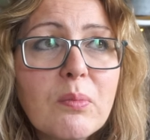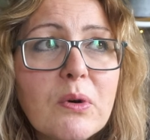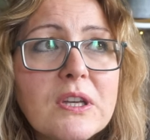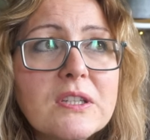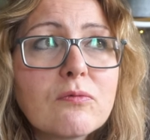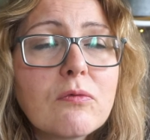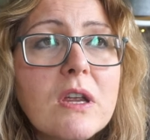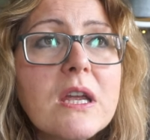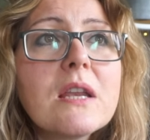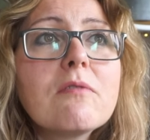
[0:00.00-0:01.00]
But he's
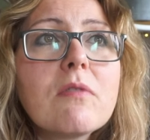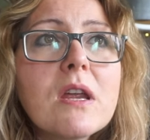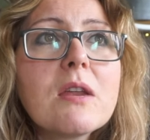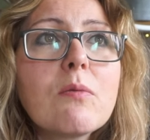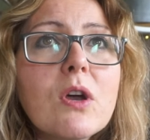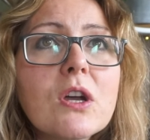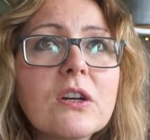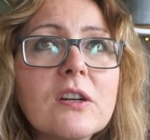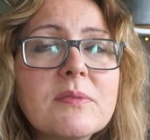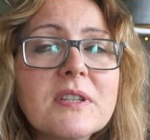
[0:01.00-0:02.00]
really, really working
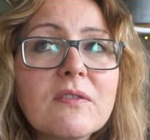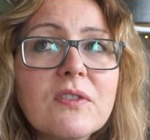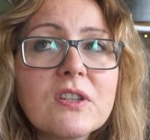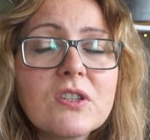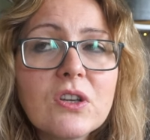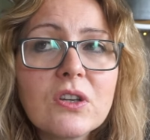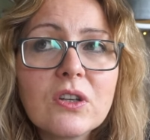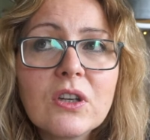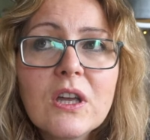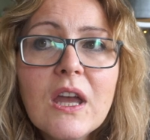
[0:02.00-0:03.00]
on himself this year,